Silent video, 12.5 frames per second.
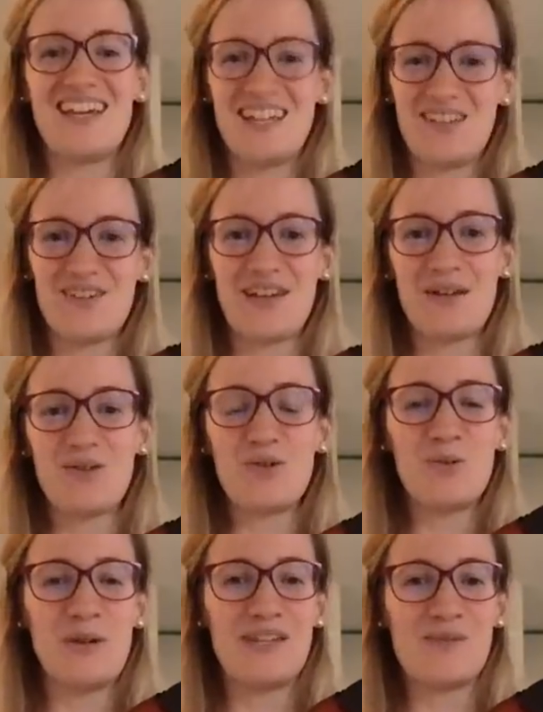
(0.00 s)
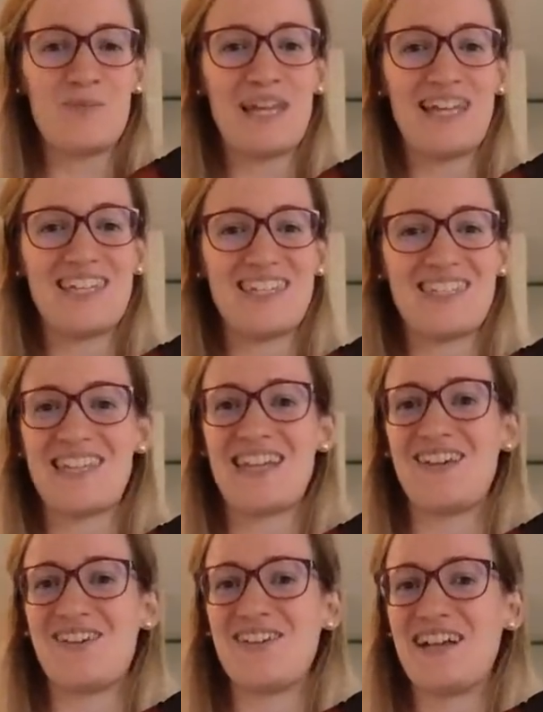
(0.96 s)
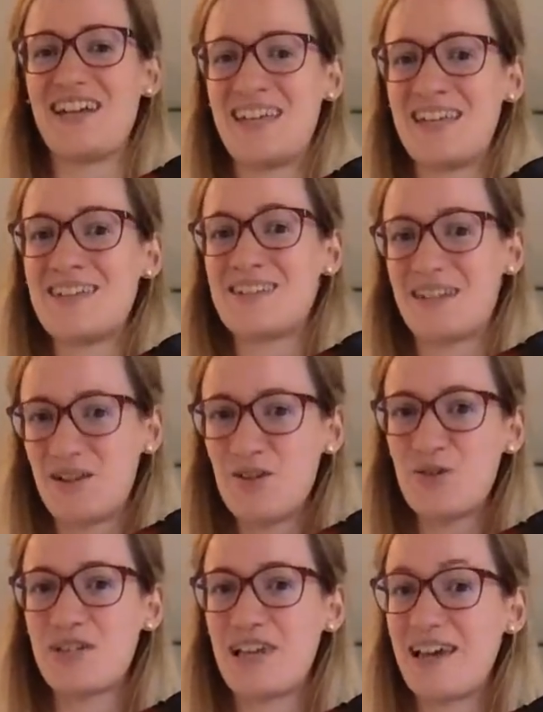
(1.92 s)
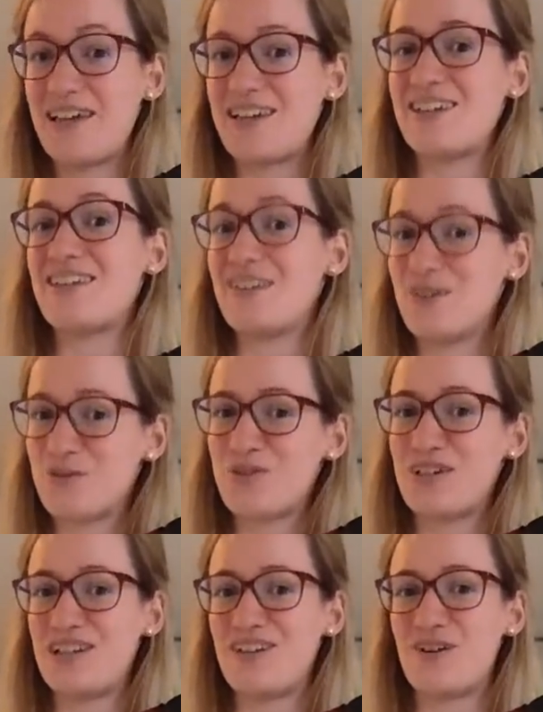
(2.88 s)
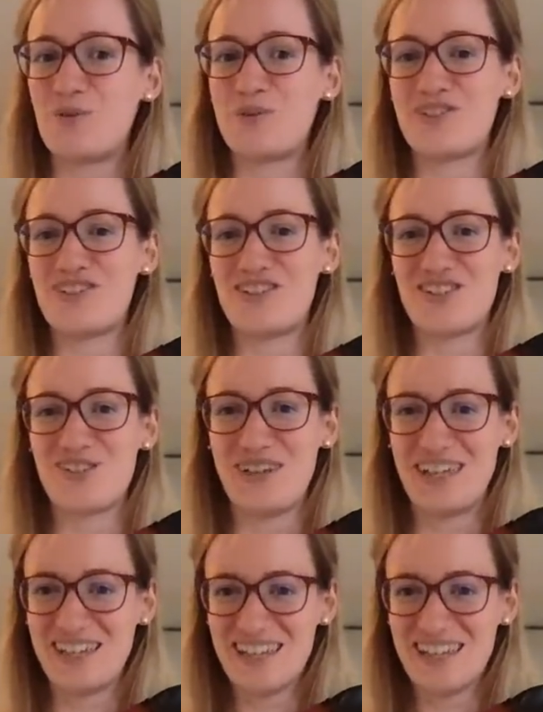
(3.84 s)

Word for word: you can always play this skill and look like you really know what you're doing.